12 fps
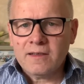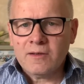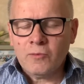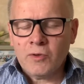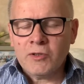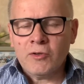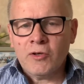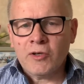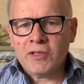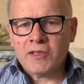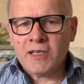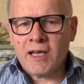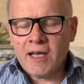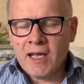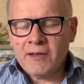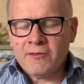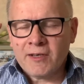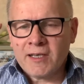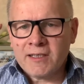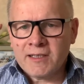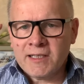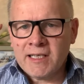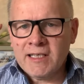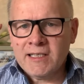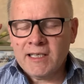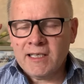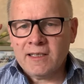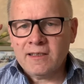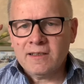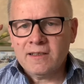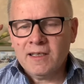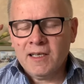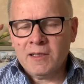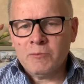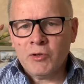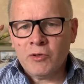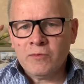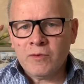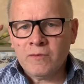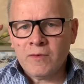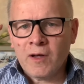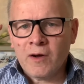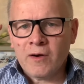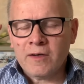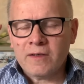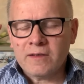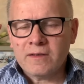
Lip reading: when you look at the intricate detail in a beautiful flower,